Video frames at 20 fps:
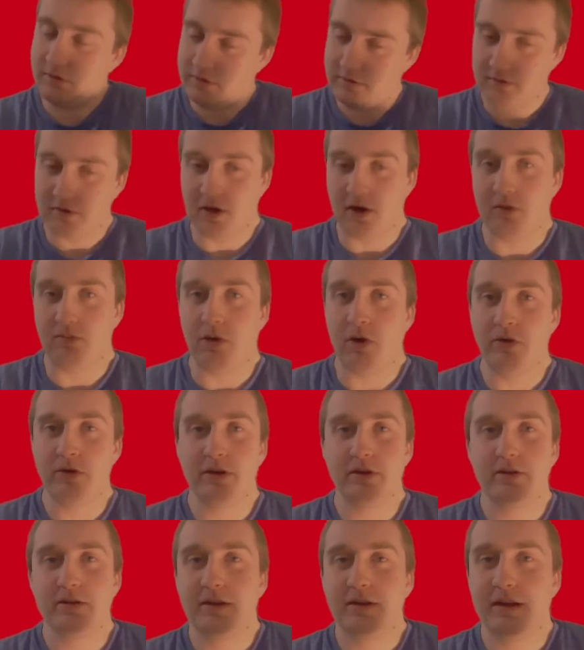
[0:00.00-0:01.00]
Their
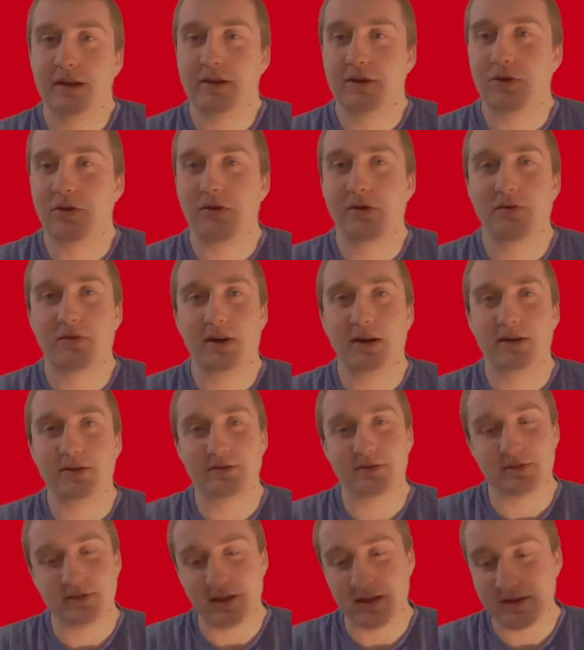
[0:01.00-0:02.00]
opponent in the
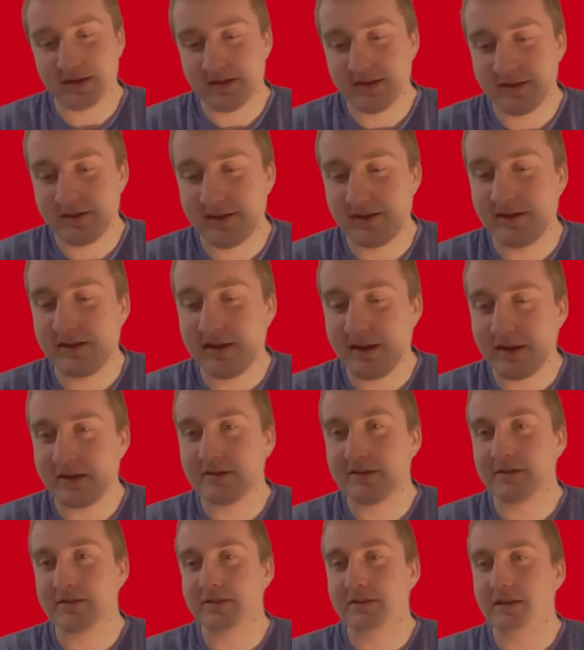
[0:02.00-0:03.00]
quarterfinals, none other than England.